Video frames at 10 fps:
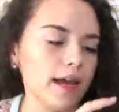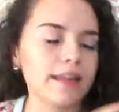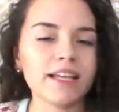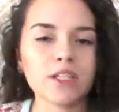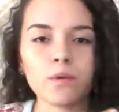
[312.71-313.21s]

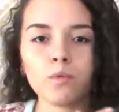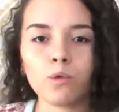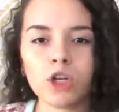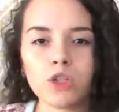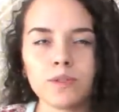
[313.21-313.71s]
and this one
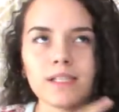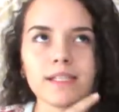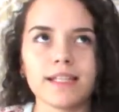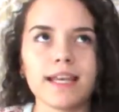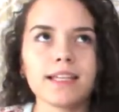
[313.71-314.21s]
works with
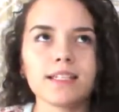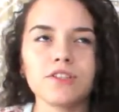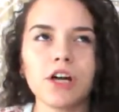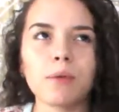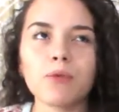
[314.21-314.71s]
6
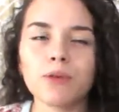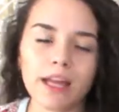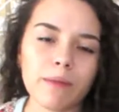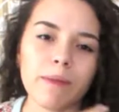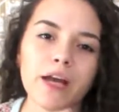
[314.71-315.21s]

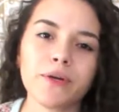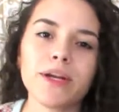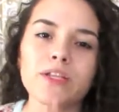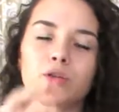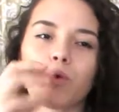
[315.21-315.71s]
AA
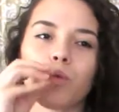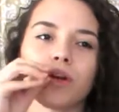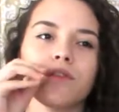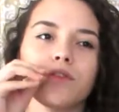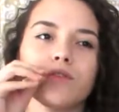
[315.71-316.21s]
batteries, or
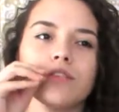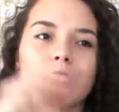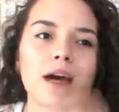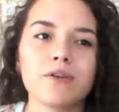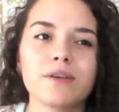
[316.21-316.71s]
one of those
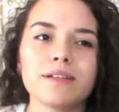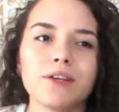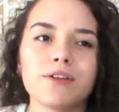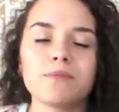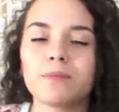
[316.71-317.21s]
batteries
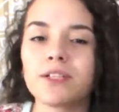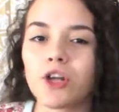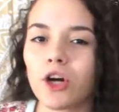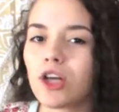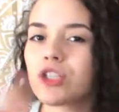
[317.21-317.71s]
that you can
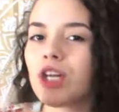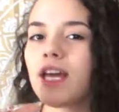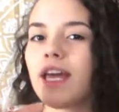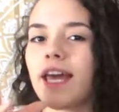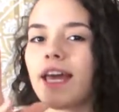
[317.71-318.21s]
recharge,
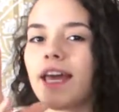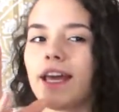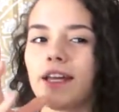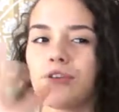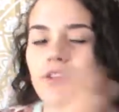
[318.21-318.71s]

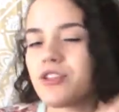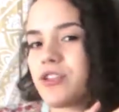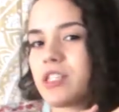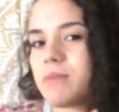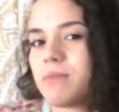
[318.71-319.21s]
and you can
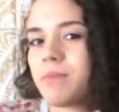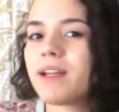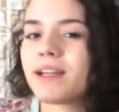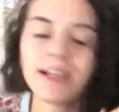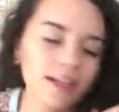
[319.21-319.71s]
just put
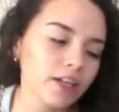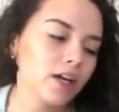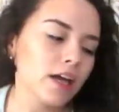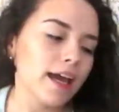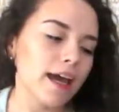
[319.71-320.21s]
it in here,
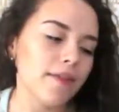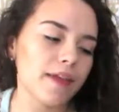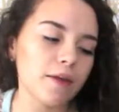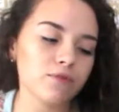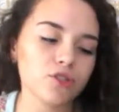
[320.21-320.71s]
and
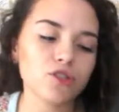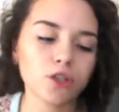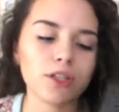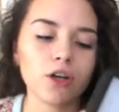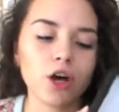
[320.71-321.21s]
then to
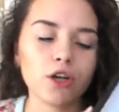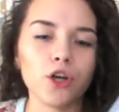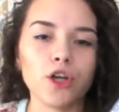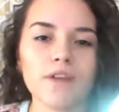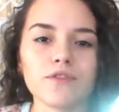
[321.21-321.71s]
turn it on, all
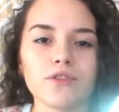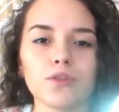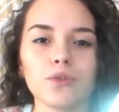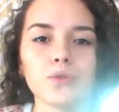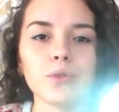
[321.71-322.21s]
you have to
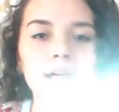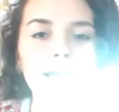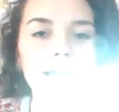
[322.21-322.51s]
do